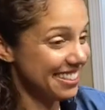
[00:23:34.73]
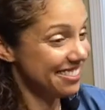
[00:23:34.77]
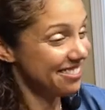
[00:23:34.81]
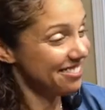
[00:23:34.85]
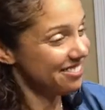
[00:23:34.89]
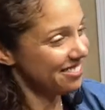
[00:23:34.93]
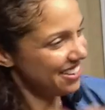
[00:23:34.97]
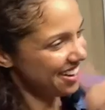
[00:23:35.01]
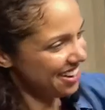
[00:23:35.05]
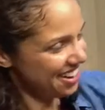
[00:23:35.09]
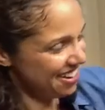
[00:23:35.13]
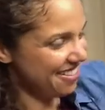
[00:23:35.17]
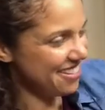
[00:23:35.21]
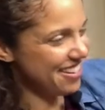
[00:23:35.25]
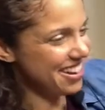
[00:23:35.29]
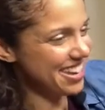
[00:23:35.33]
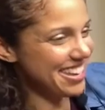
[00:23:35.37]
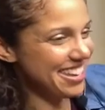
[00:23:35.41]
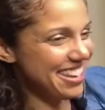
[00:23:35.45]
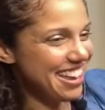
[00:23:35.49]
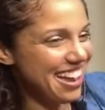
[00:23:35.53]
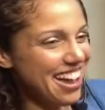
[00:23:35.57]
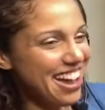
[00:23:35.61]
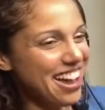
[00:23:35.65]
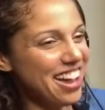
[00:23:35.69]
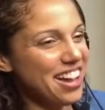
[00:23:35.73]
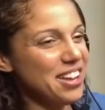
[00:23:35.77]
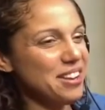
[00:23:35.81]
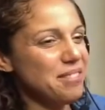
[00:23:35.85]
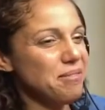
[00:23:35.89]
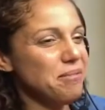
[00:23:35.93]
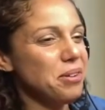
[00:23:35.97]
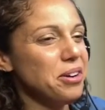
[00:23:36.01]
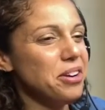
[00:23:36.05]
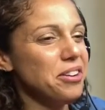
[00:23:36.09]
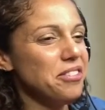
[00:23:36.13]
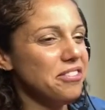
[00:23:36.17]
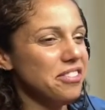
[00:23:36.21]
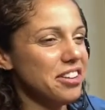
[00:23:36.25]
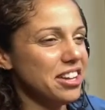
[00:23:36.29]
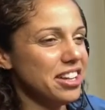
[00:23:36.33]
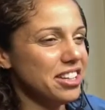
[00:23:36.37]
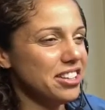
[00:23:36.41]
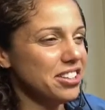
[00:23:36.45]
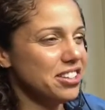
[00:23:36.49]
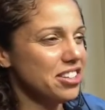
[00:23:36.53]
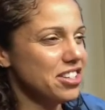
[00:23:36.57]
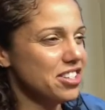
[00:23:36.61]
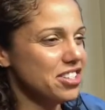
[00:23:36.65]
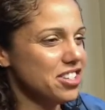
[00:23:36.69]
Very good.
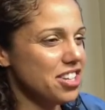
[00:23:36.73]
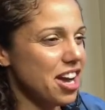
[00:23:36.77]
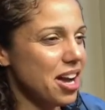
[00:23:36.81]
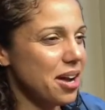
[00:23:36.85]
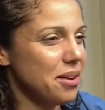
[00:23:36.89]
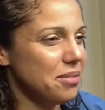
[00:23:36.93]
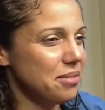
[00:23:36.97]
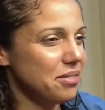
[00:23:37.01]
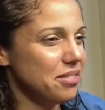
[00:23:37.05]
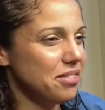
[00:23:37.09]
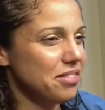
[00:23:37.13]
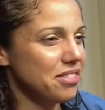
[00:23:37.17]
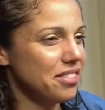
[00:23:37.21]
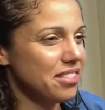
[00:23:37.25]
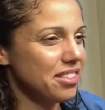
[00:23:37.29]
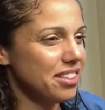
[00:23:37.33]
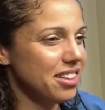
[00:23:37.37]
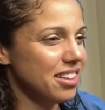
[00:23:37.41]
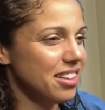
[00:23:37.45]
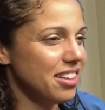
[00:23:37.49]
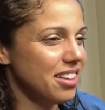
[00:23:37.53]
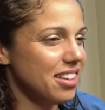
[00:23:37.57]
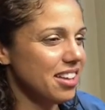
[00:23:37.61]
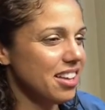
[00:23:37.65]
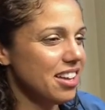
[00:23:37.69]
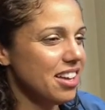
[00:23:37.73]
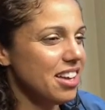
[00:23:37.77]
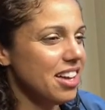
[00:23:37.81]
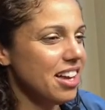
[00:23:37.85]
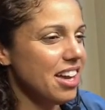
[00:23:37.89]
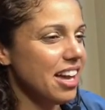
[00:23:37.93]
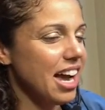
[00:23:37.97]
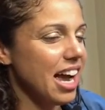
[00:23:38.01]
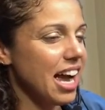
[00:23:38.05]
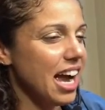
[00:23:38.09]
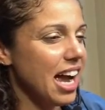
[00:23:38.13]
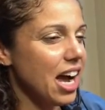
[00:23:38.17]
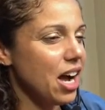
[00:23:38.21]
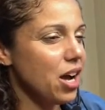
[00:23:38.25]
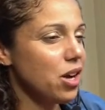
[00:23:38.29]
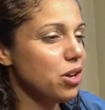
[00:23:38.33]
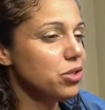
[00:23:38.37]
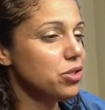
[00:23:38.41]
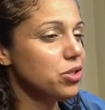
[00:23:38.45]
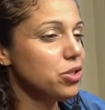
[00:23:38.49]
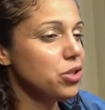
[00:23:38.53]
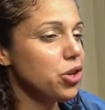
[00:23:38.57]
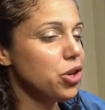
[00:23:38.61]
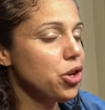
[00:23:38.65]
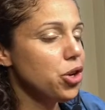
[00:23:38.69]
Perfect. Good job. How
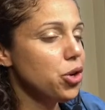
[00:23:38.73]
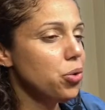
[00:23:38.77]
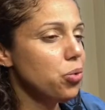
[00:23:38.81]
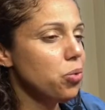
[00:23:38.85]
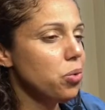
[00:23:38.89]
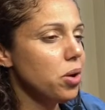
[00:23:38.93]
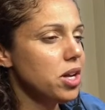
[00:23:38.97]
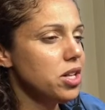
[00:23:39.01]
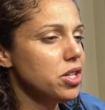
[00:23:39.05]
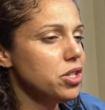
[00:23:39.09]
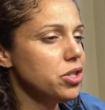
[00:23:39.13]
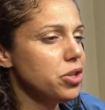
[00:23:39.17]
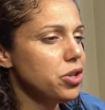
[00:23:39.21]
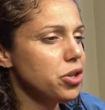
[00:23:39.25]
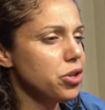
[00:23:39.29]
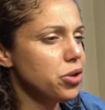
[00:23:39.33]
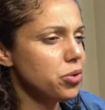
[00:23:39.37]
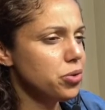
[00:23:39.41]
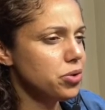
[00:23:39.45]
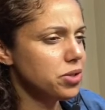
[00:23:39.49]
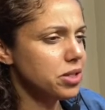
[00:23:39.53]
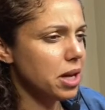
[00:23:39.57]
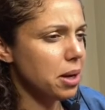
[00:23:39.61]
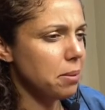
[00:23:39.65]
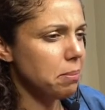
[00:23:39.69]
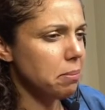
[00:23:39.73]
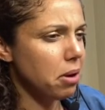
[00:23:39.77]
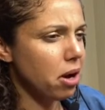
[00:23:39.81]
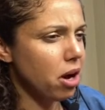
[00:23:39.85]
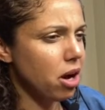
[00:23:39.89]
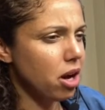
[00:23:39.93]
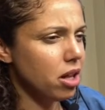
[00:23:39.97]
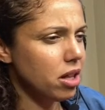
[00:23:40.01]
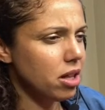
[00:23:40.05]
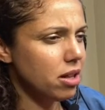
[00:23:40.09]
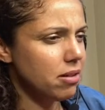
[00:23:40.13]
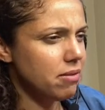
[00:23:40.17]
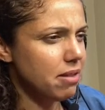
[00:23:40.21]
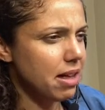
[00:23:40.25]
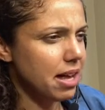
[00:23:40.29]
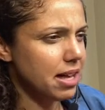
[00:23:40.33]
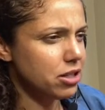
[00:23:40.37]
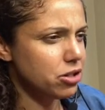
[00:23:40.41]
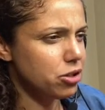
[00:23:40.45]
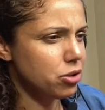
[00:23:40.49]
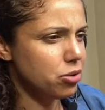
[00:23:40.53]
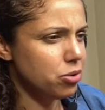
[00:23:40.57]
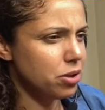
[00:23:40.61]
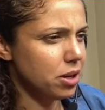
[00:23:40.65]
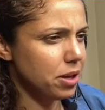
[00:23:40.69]
do you want to use up all of that
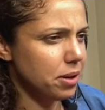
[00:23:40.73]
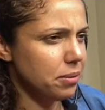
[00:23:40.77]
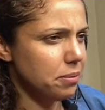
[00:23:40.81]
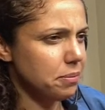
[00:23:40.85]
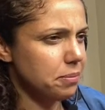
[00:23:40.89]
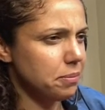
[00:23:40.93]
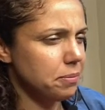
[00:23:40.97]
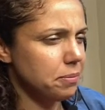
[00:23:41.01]
tuna?